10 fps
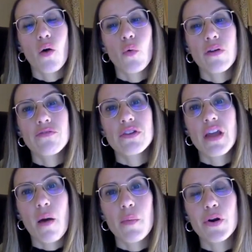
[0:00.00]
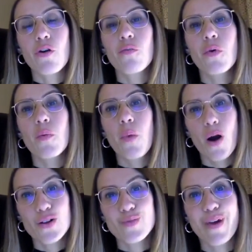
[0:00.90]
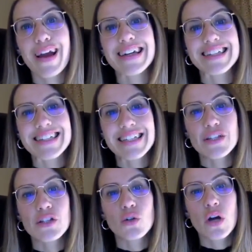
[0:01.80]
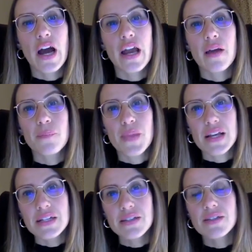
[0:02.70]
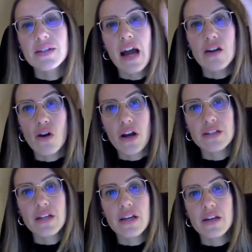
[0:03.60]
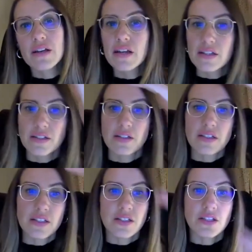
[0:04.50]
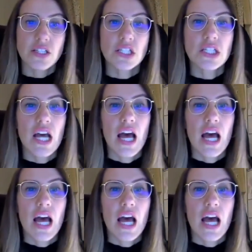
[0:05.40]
with the number of Polish migrants in the UK. It's skyrocketing, isn't it?